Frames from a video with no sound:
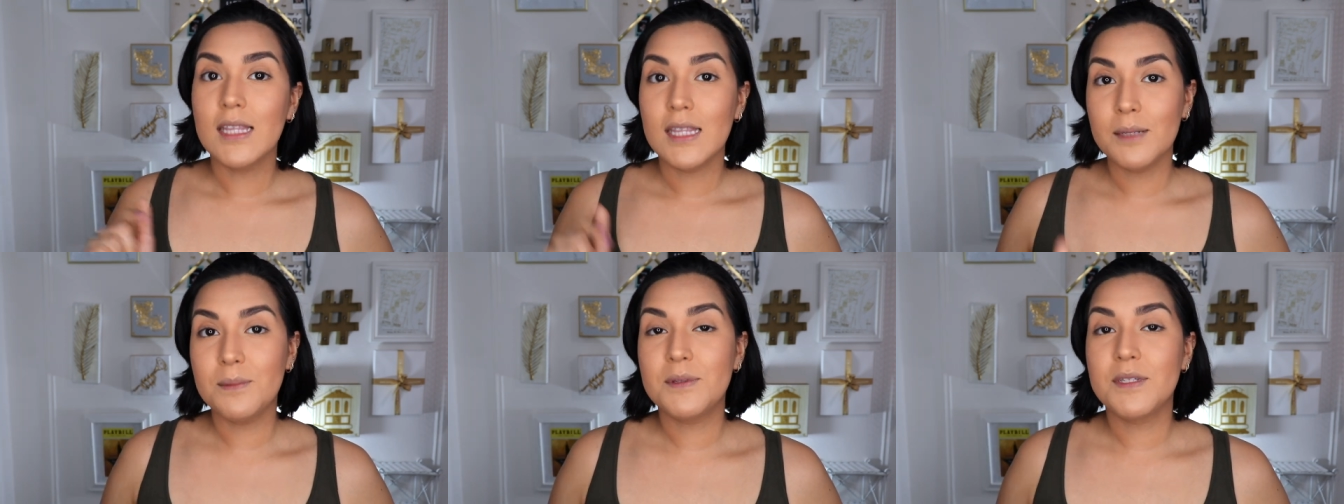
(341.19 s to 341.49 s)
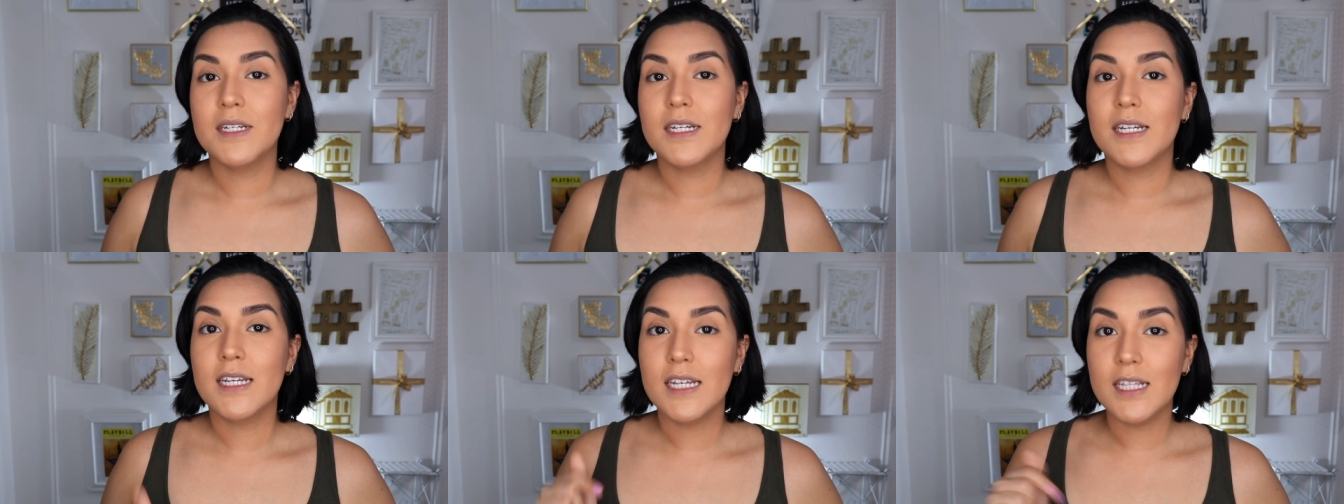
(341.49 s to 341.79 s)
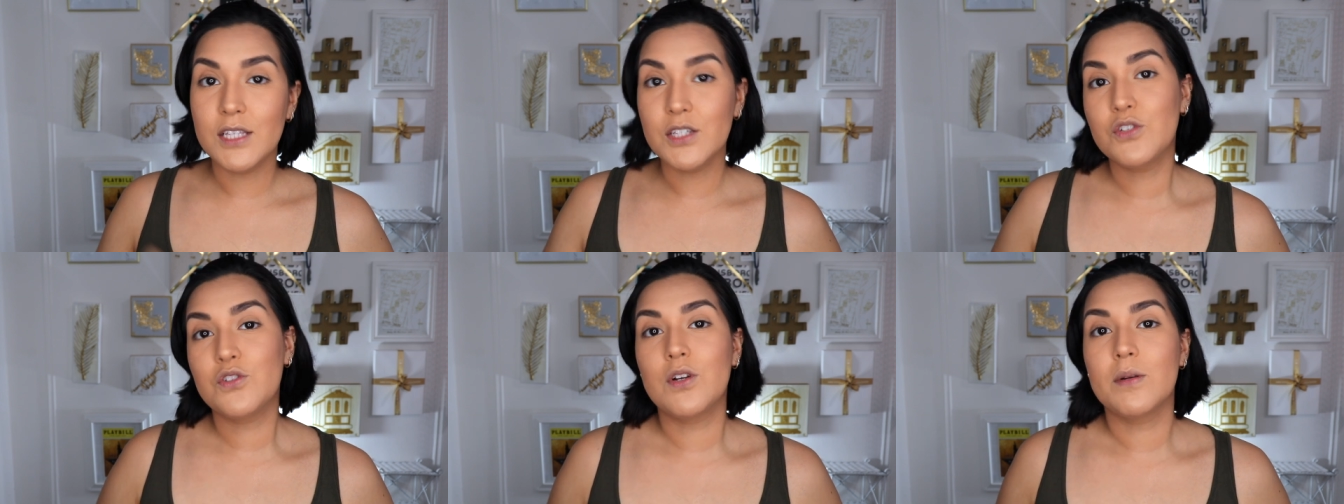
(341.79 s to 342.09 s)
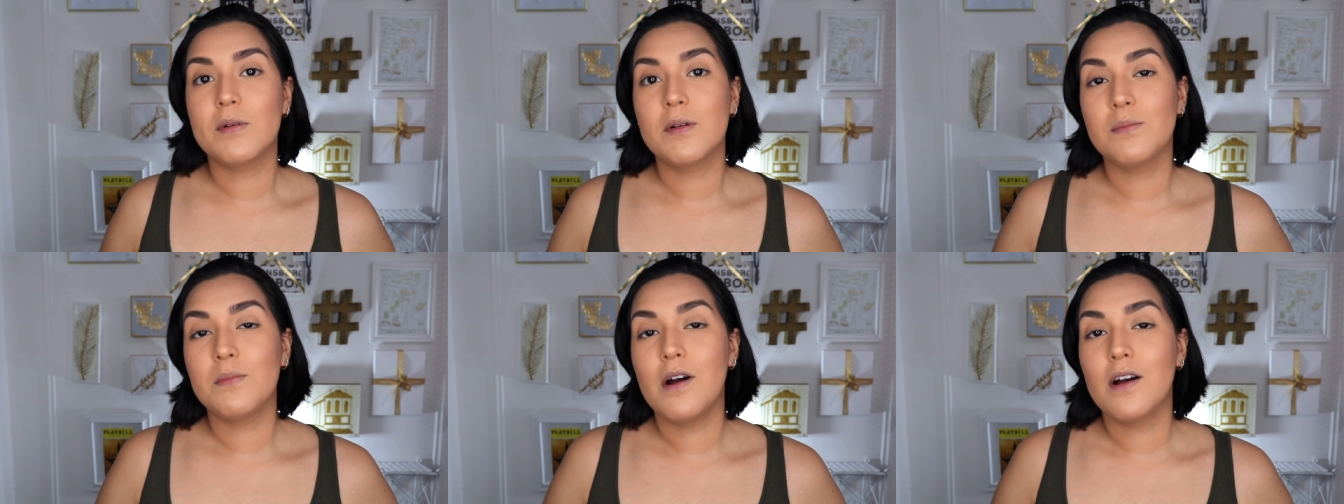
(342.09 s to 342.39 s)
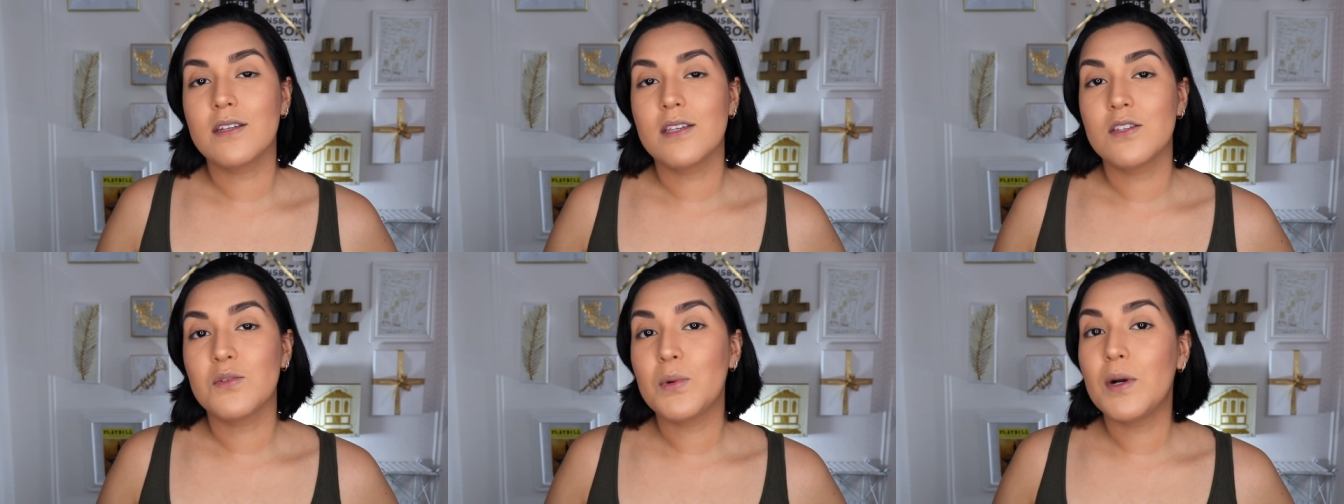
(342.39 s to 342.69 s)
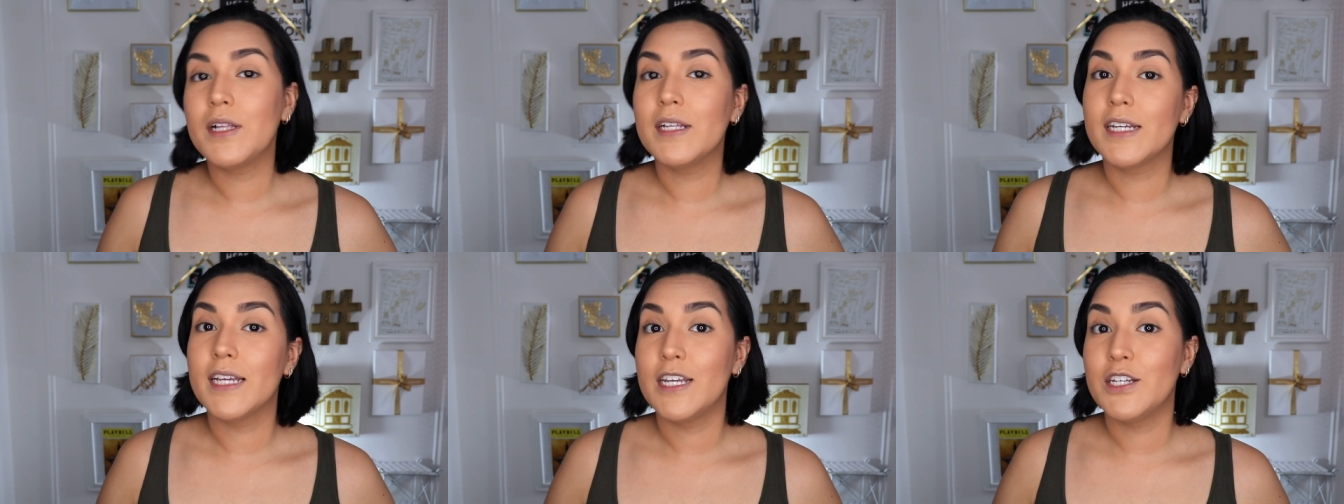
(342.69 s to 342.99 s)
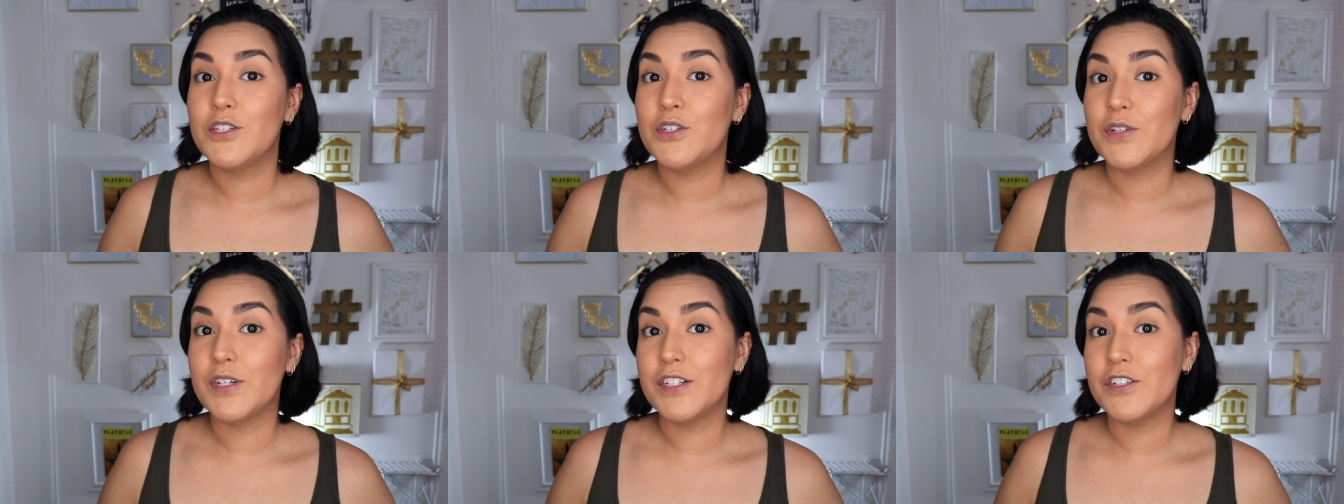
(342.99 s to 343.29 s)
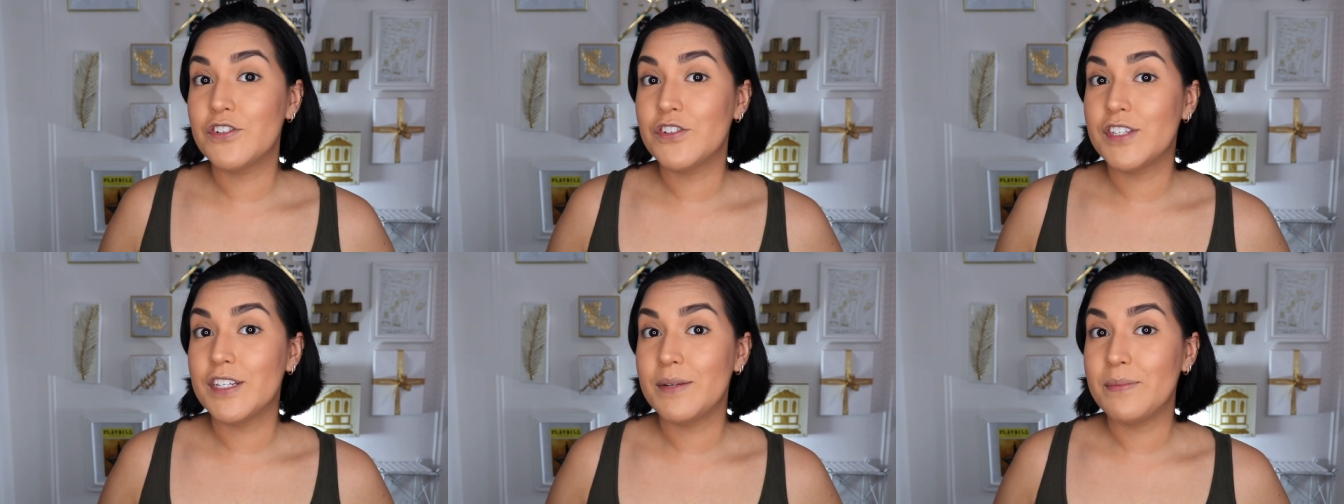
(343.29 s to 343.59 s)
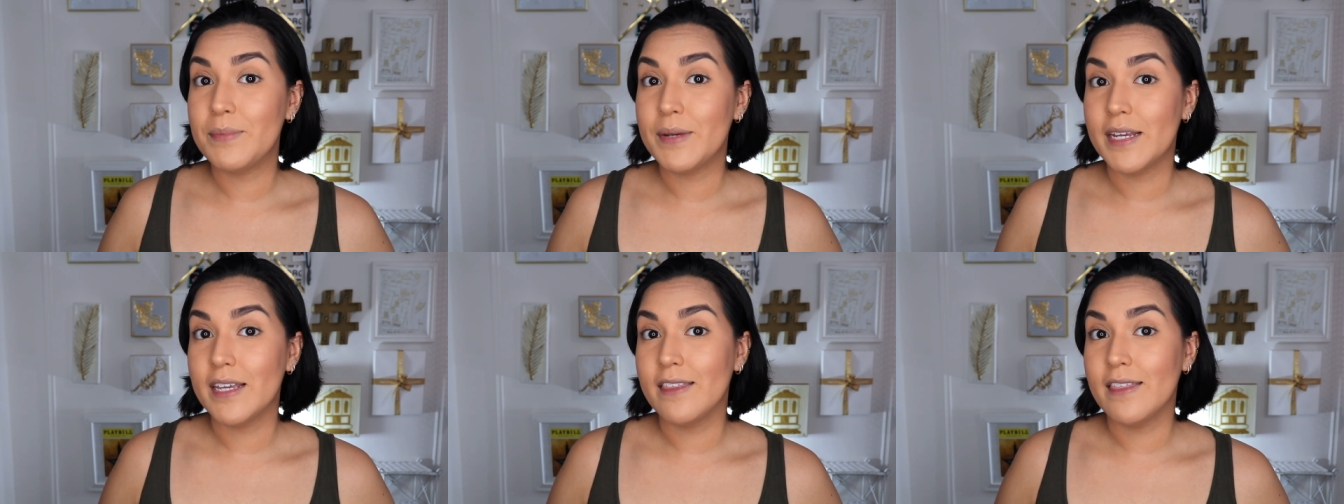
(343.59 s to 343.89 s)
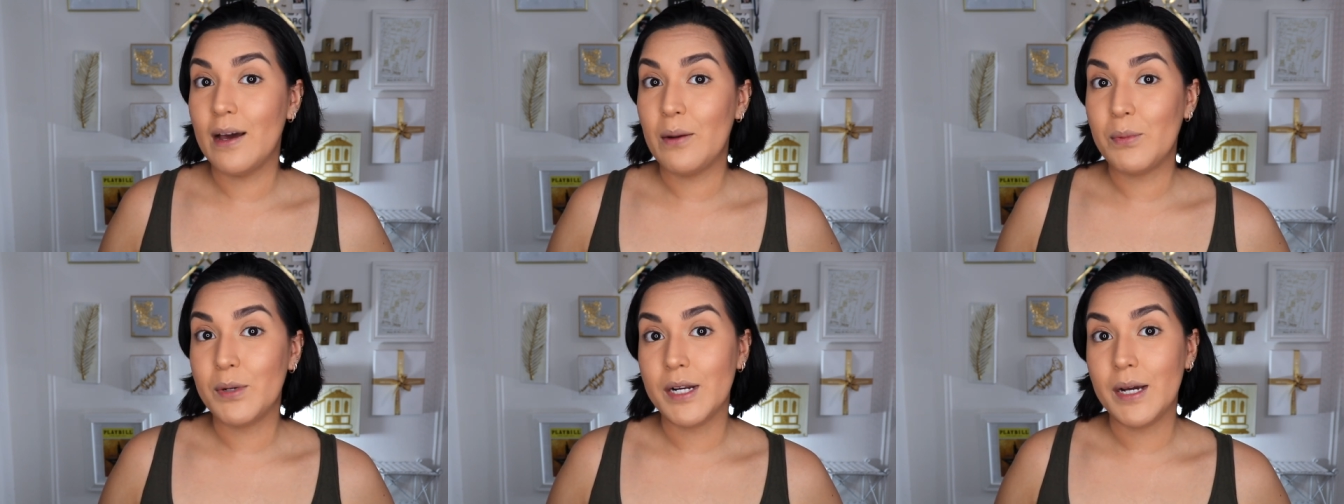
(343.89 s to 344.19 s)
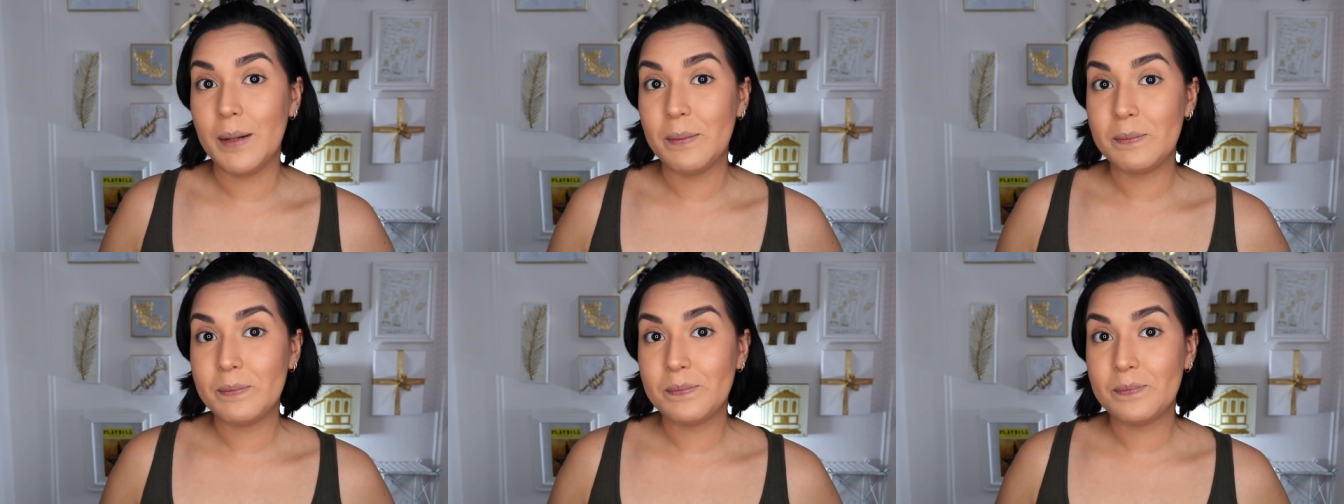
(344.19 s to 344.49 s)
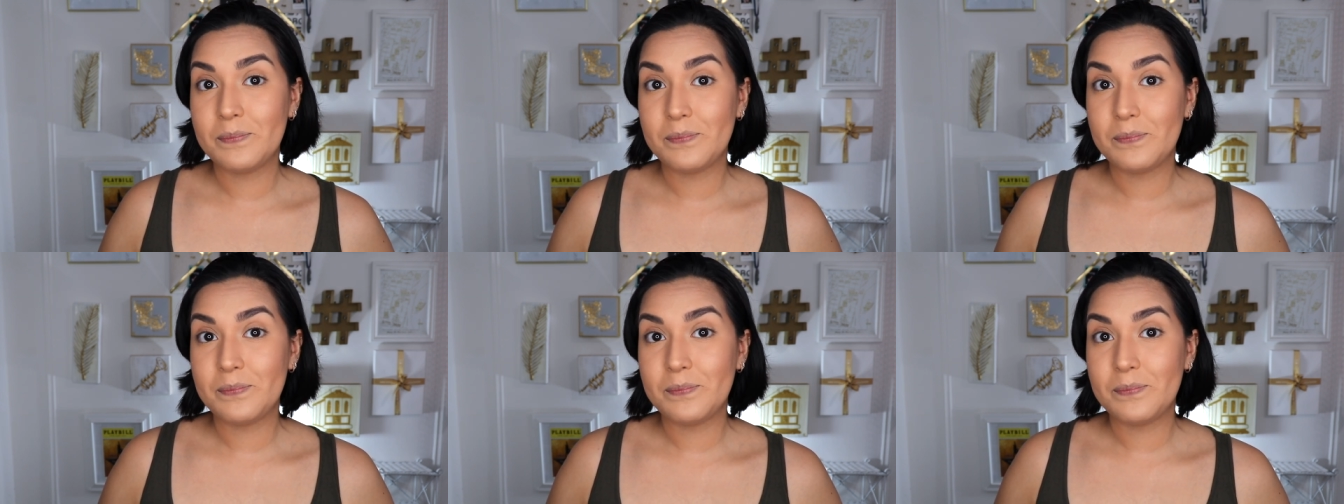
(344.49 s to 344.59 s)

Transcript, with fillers: lipstick in the description box as well in case you're interested in picking that one up.